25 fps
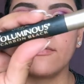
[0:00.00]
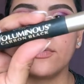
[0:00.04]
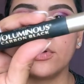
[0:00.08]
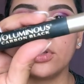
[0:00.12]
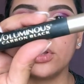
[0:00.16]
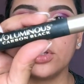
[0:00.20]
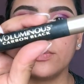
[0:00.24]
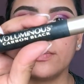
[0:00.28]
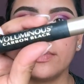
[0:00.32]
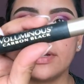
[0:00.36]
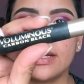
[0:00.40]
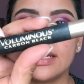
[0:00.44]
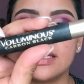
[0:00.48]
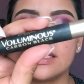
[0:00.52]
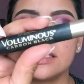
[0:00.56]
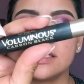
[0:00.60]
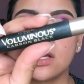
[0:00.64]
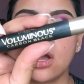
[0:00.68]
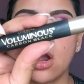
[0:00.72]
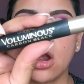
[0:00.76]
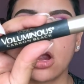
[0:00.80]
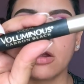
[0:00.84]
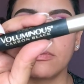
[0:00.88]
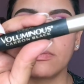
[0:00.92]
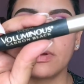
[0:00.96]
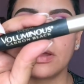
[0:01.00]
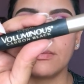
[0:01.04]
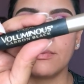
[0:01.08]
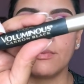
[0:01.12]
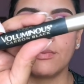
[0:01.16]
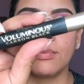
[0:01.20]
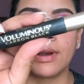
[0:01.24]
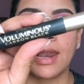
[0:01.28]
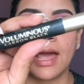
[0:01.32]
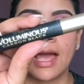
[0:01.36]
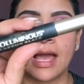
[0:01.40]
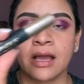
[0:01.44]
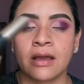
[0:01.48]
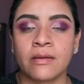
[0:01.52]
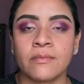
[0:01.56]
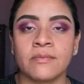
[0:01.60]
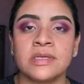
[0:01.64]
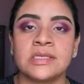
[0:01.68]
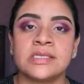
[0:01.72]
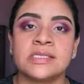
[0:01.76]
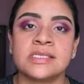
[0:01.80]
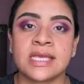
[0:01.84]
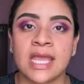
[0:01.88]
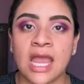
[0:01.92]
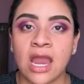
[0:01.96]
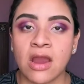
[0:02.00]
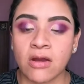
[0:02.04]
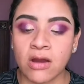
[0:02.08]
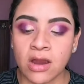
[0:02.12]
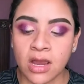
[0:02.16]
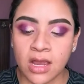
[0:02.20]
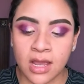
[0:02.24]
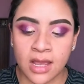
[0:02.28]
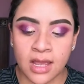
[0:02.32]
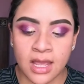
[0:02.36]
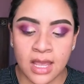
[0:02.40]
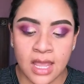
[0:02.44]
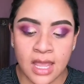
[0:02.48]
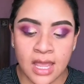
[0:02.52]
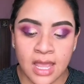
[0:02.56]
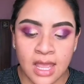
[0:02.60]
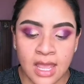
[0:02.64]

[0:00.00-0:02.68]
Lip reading: Voluminous Carbon Black Mascara.